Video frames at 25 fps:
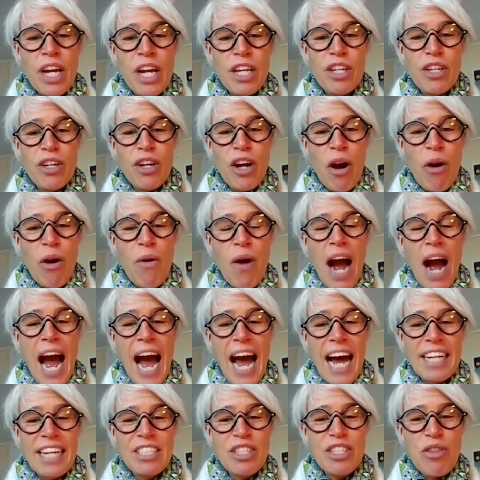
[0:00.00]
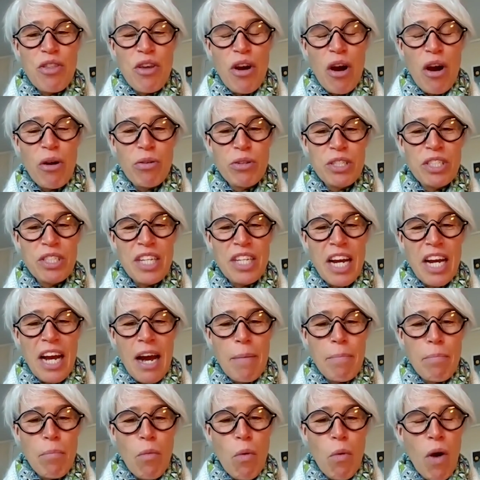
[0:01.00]
you know, ask those
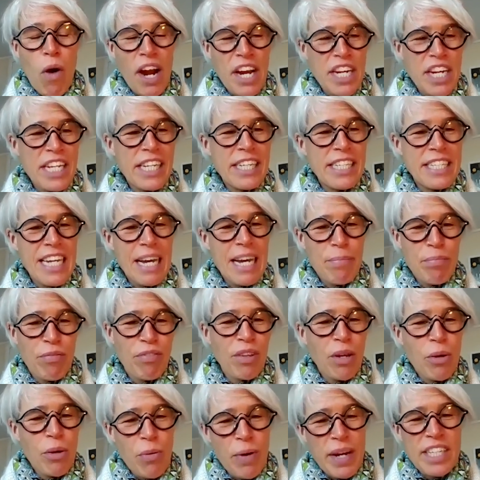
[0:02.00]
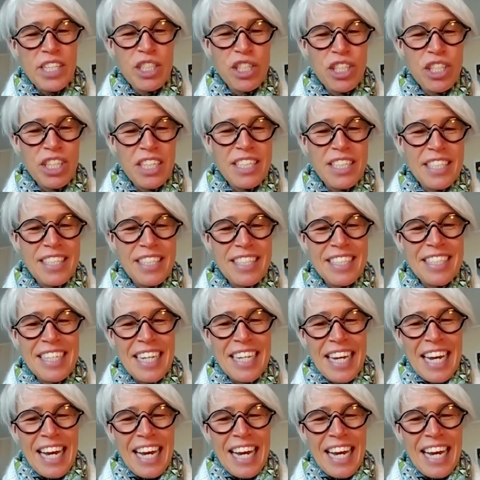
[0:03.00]
more in-depth questions,